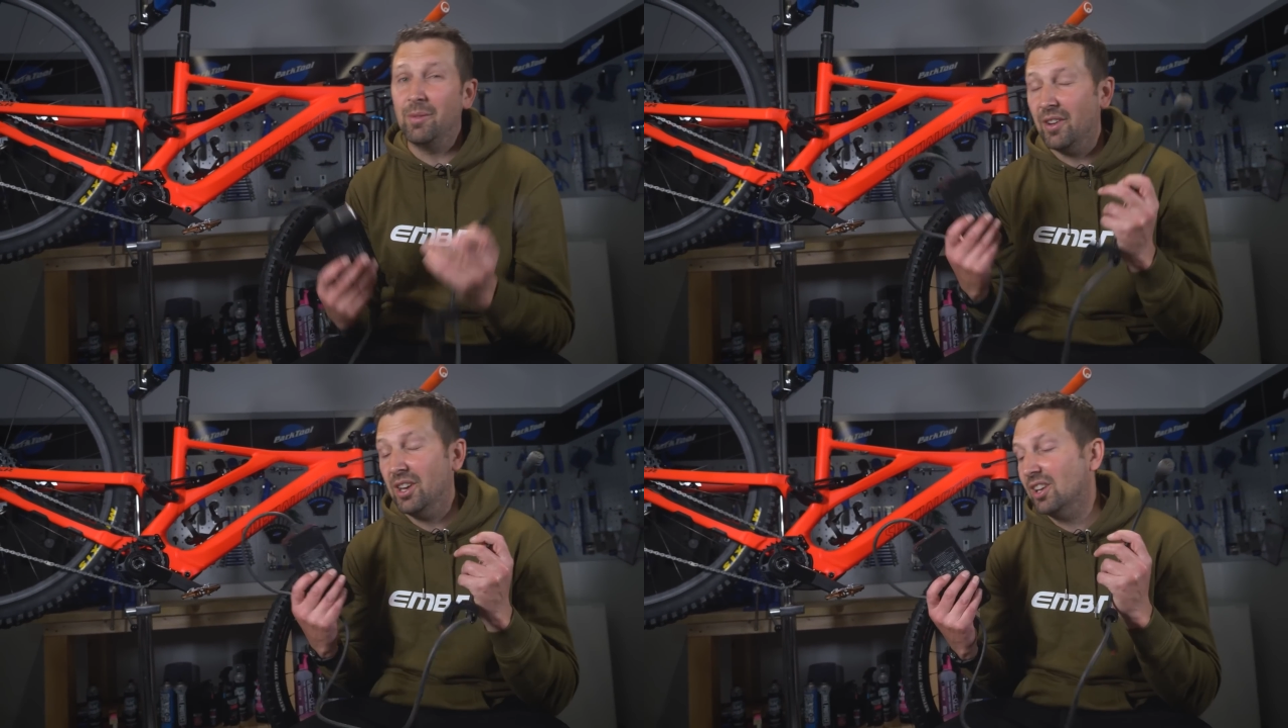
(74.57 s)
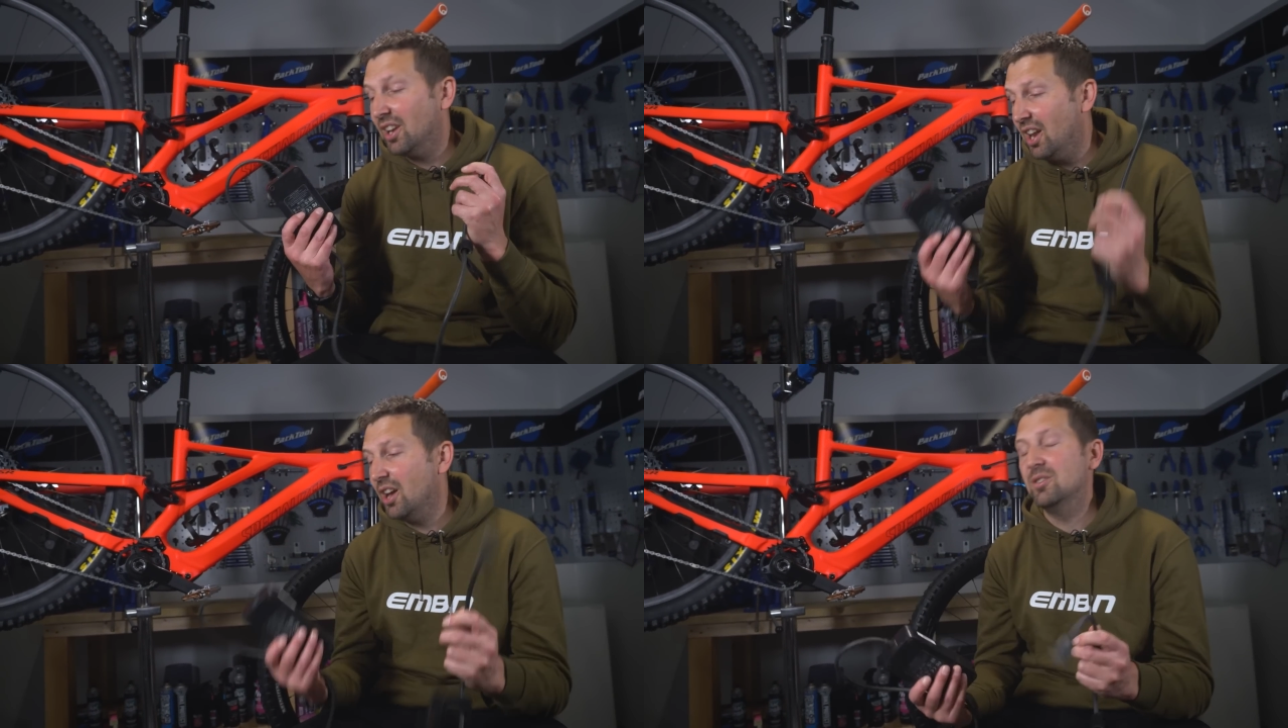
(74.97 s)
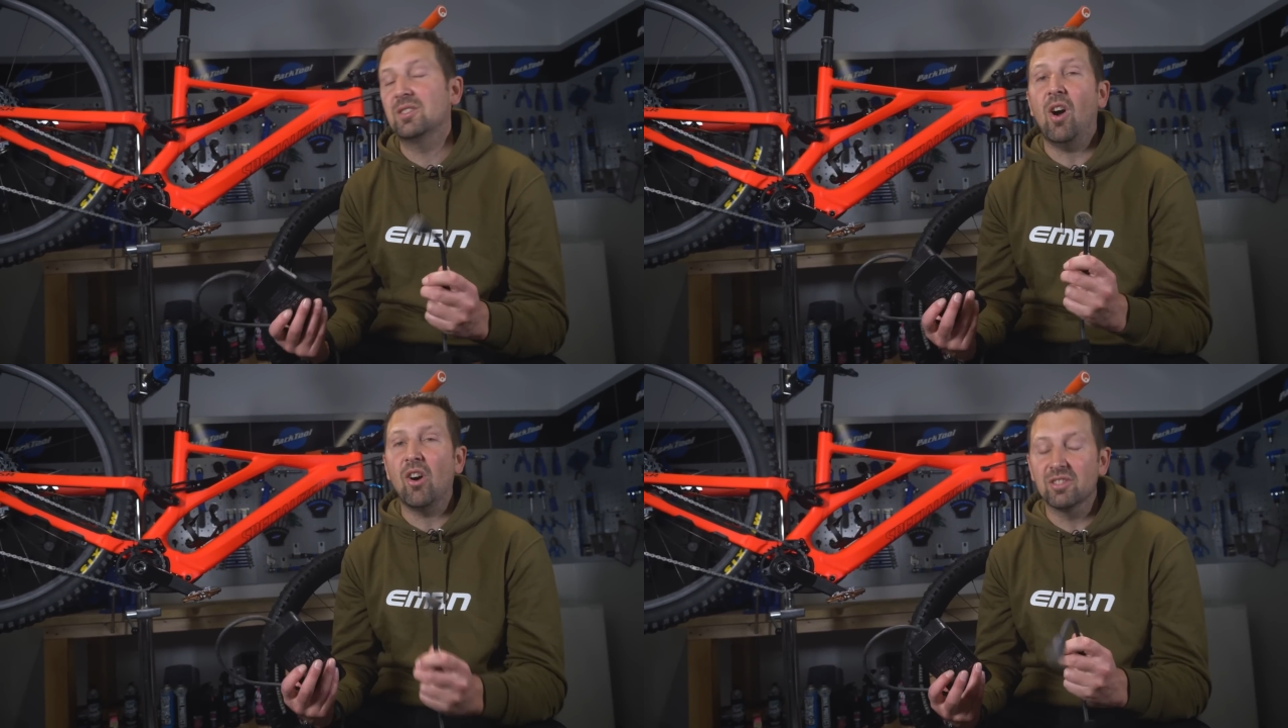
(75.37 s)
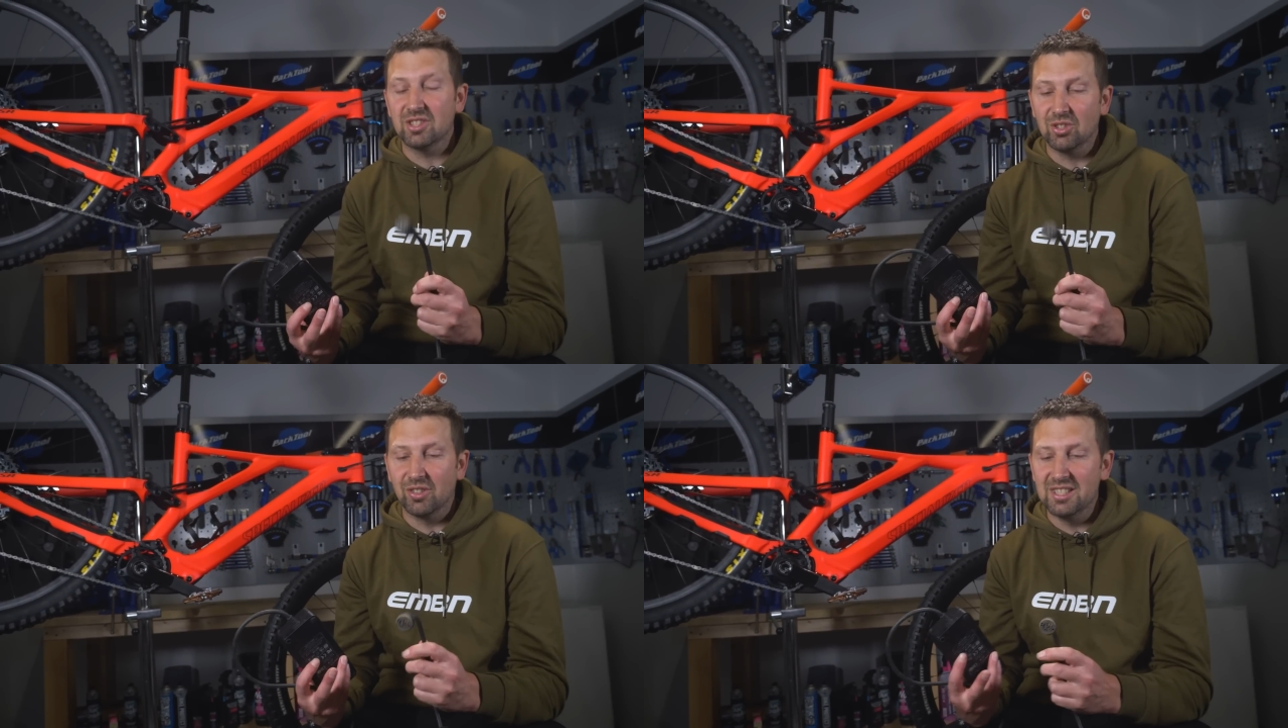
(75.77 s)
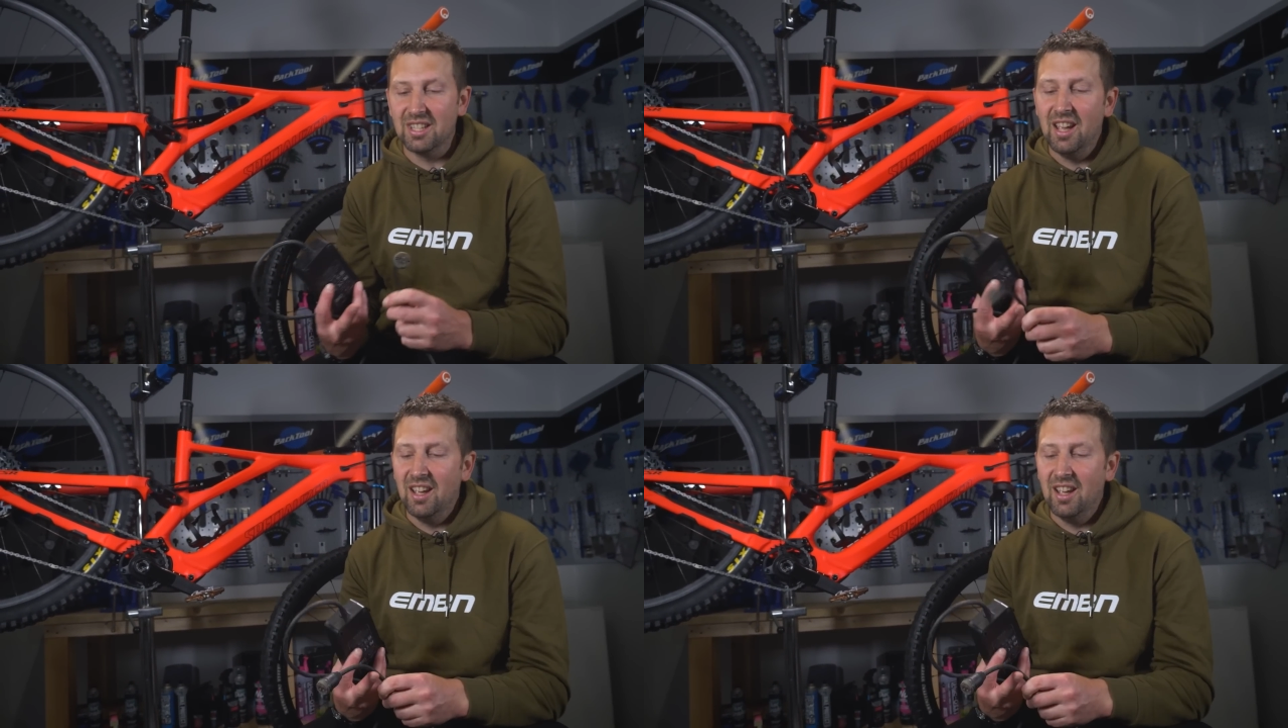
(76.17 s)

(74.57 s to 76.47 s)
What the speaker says: We've heard loads of horror stories